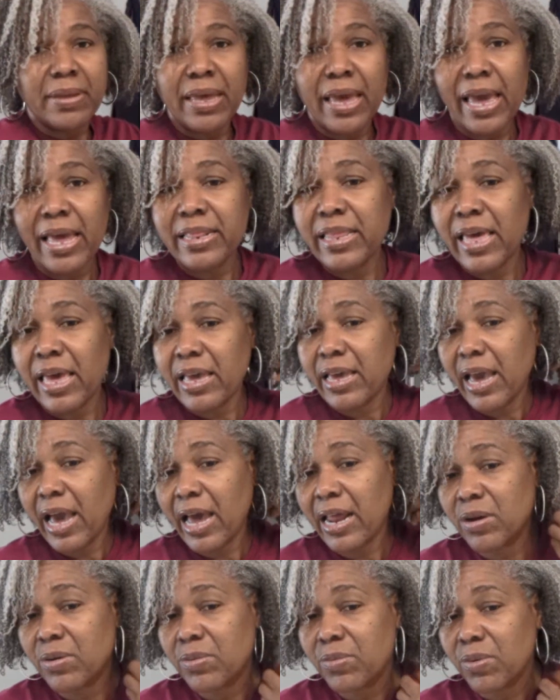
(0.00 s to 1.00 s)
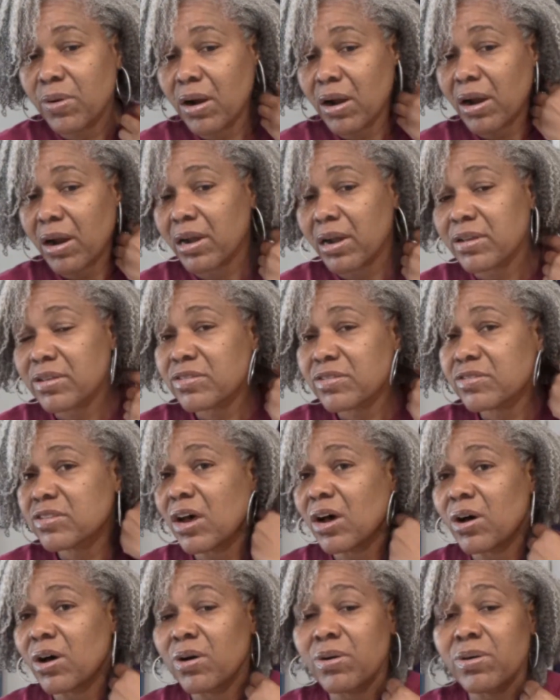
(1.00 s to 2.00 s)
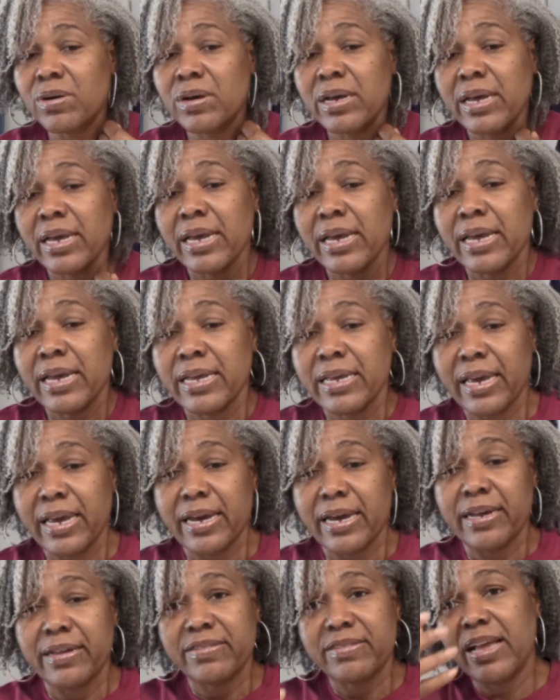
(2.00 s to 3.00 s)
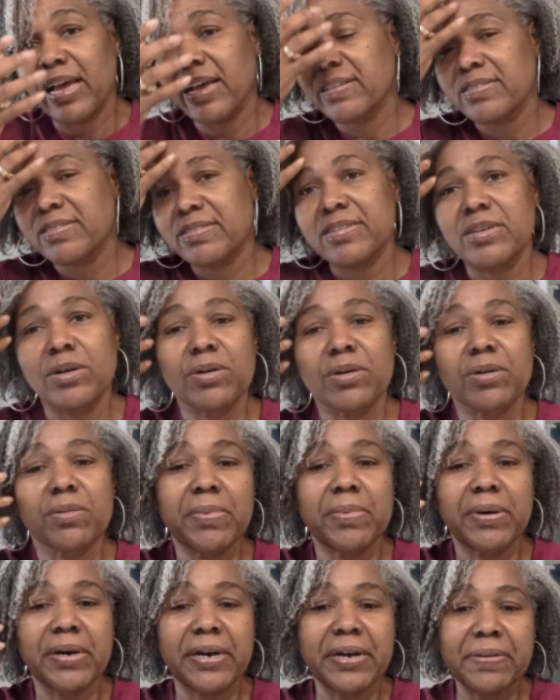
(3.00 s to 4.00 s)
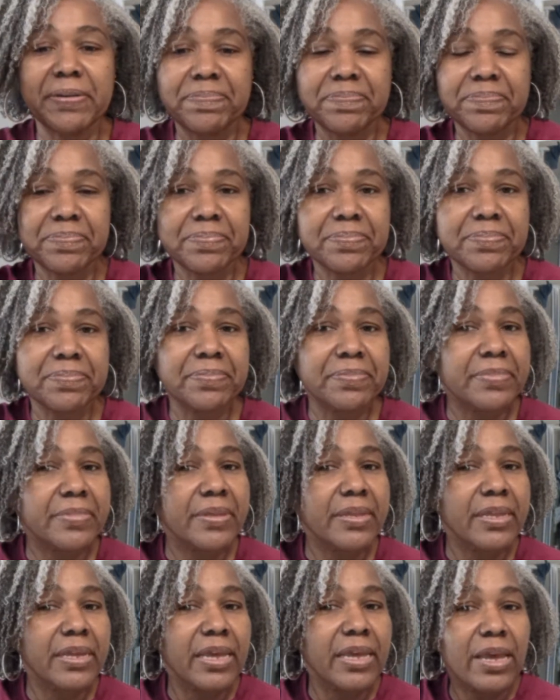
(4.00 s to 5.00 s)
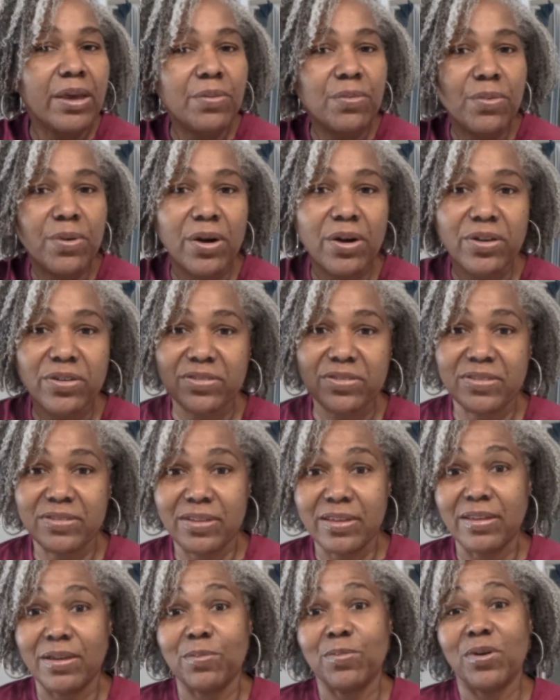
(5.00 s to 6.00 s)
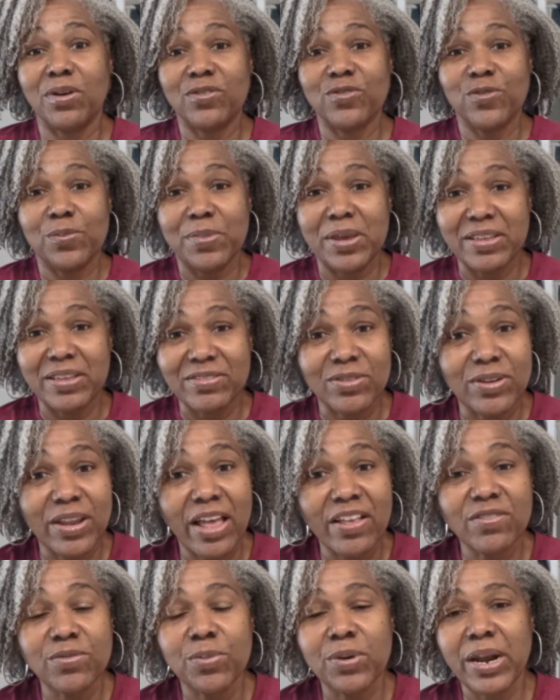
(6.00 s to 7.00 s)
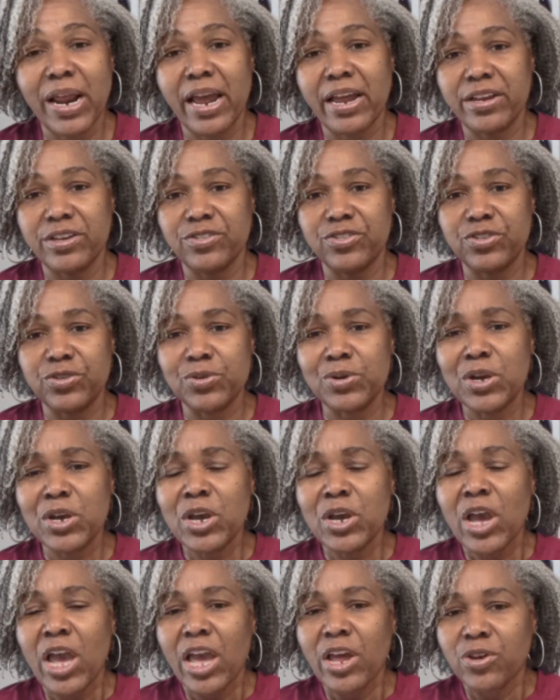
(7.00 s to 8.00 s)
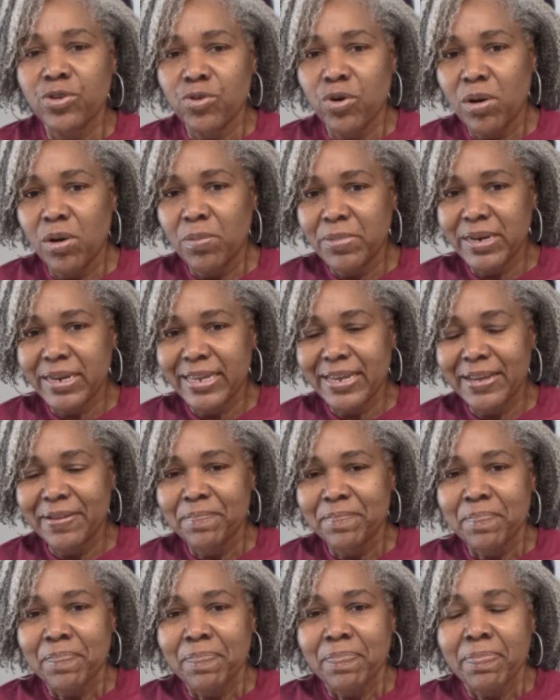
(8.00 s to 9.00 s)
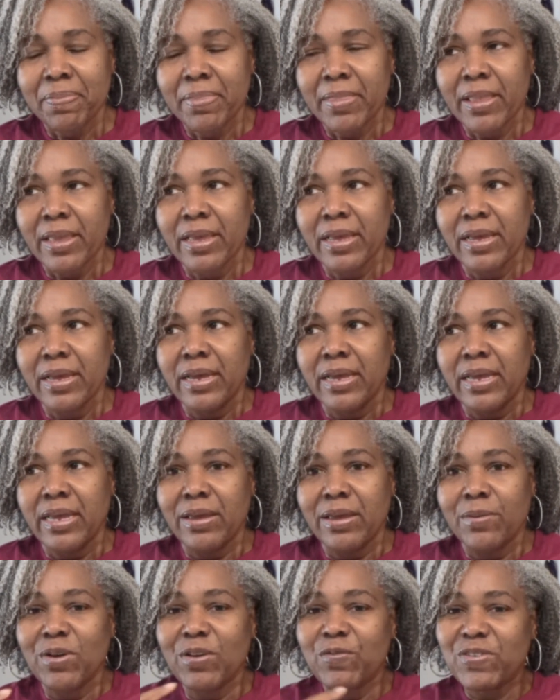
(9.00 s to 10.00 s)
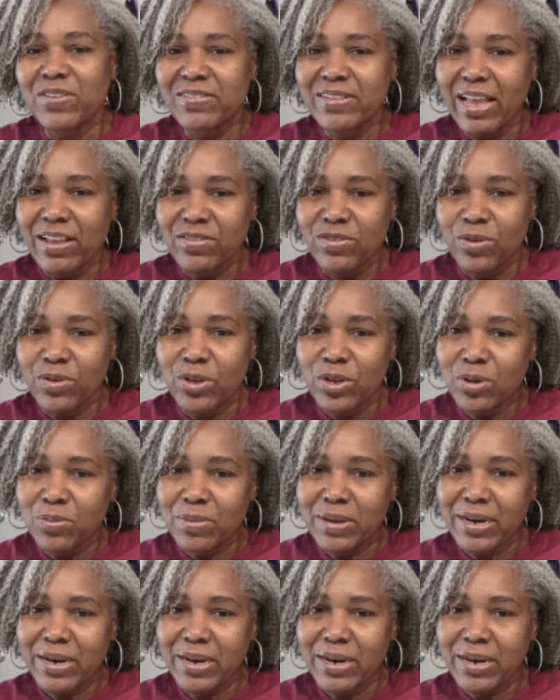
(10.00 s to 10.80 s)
they kind of work. So yeah, it's not silk, but it works. It works for me. So that's what I do. And normally, if it's not so humid